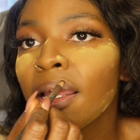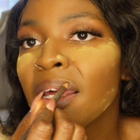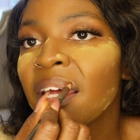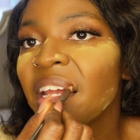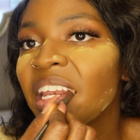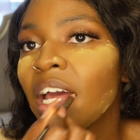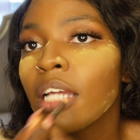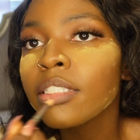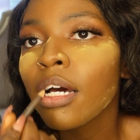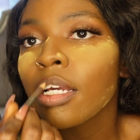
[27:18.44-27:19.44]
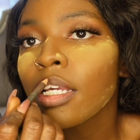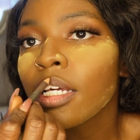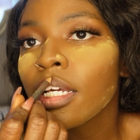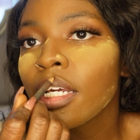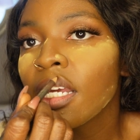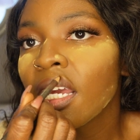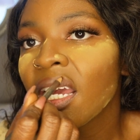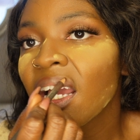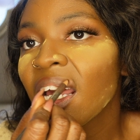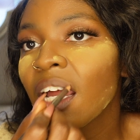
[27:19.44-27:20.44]
I ain't not talk, y'all.
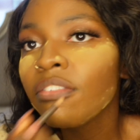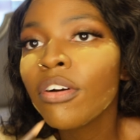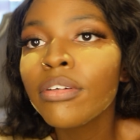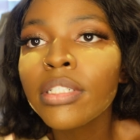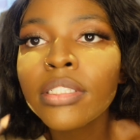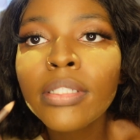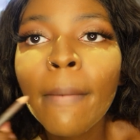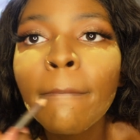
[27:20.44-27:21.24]
I gotta focus.